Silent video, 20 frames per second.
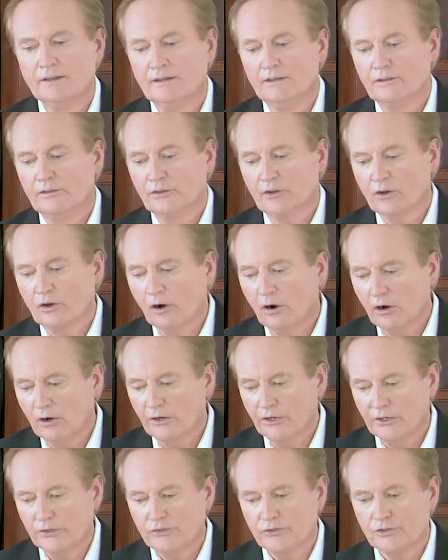The
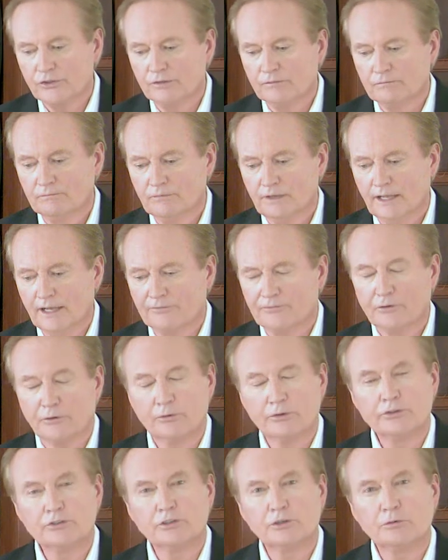carnage after
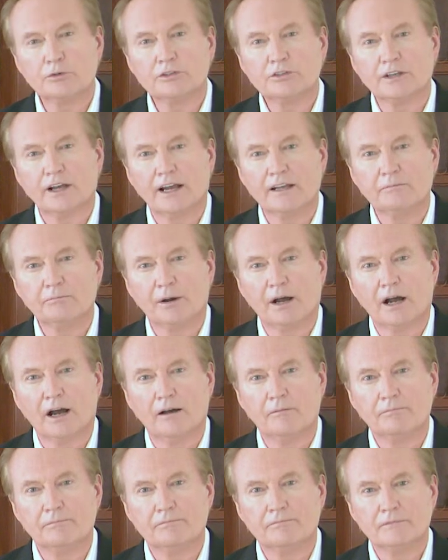a suicide
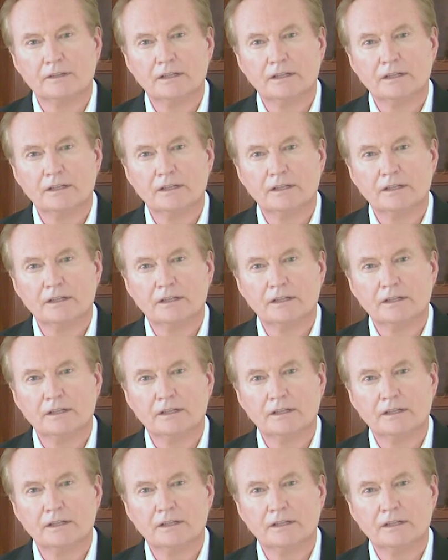bomb.